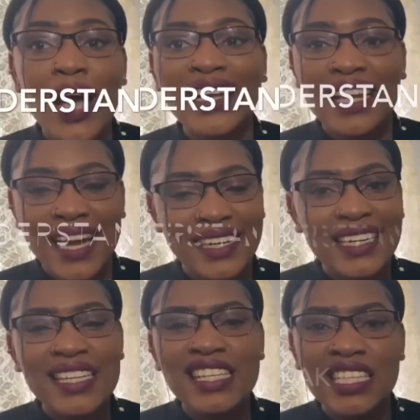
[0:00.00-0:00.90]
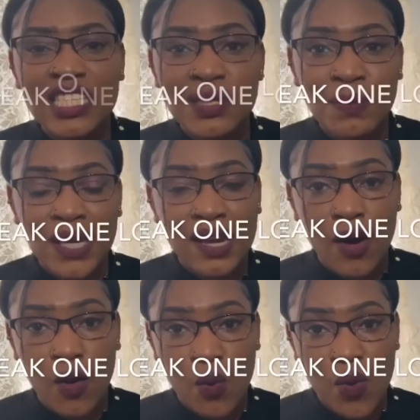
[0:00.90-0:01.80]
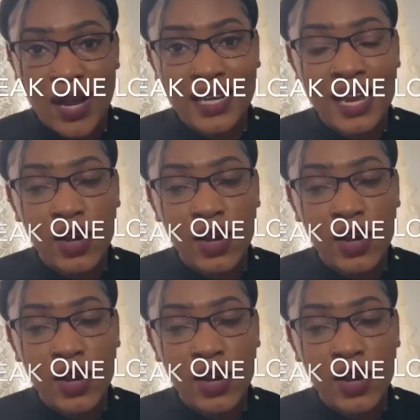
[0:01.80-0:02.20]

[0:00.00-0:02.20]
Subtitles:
and at least speak one